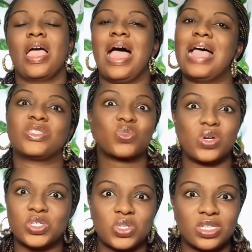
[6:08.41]
Ask
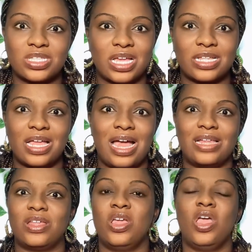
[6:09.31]
questions like that.
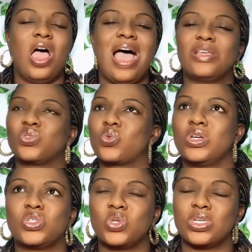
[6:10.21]
Ask
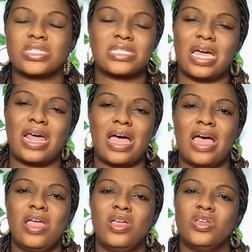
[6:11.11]
questions that are
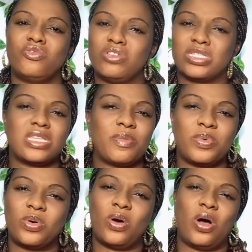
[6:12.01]

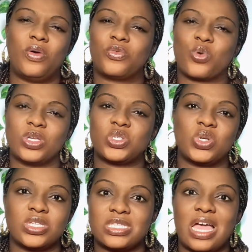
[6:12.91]
reasonable or
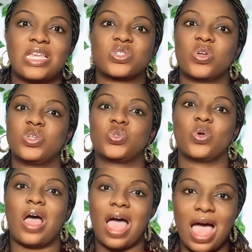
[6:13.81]
questions that is going to
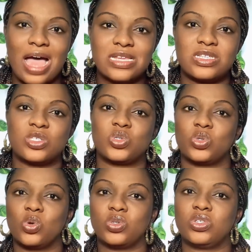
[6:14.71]
add
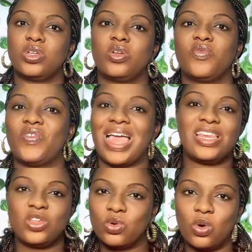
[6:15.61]
to the
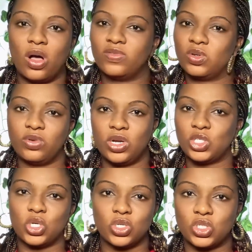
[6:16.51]
value of the
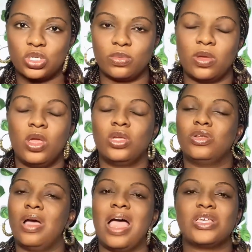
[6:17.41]
relationship.
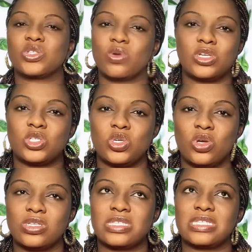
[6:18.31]
Don't ask
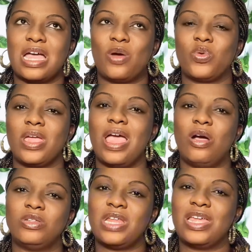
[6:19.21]
questions that
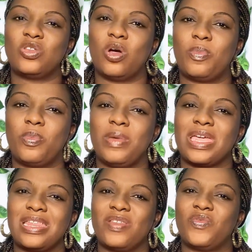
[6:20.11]
will end up
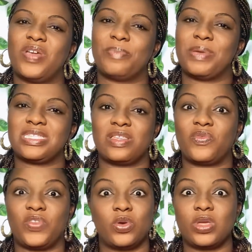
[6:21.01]
making the person
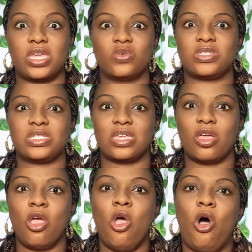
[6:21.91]
feel guilty,
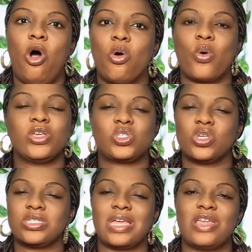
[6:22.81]
or
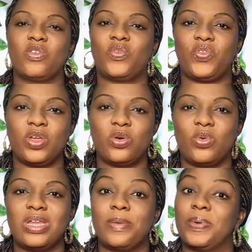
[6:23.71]
questions that you feel
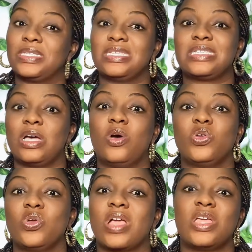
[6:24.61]
when the person tell you
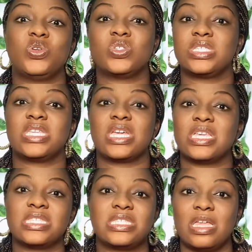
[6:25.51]
you can use it
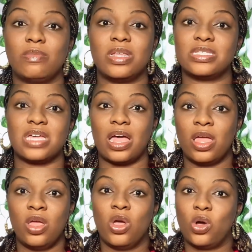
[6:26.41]
against them later.
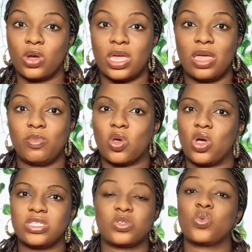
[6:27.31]
Okay,
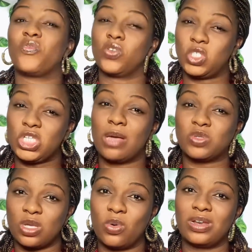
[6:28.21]
because if you jam
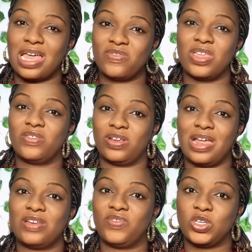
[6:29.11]
someone that is very very
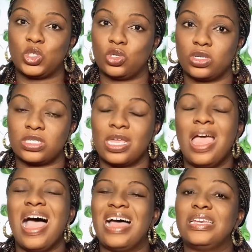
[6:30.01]
adventurous
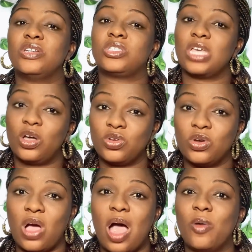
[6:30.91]
and they tell
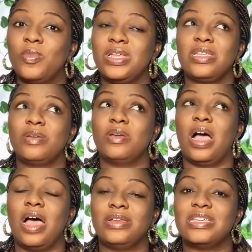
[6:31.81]
you how many
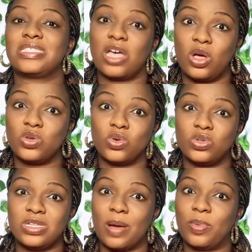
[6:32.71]
and they tell you
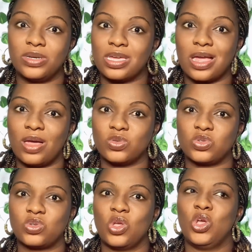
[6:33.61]
their body count,
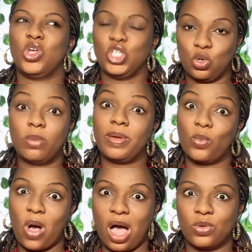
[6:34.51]
you will be
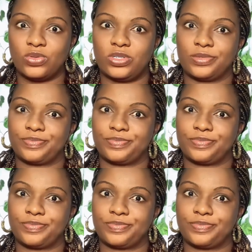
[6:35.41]
wowed.